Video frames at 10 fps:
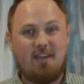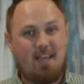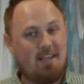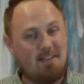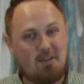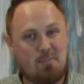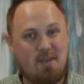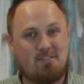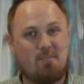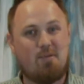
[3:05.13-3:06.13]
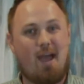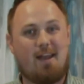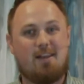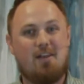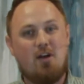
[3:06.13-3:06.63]
eat a little piece of bread
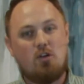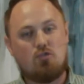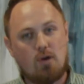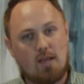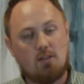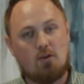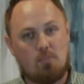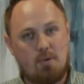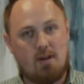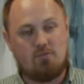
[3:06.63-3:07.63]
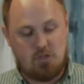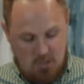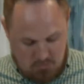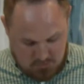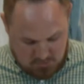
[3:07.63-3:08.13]
and drink a little bit of
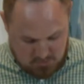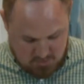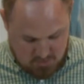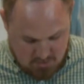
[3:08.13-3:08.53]
juice?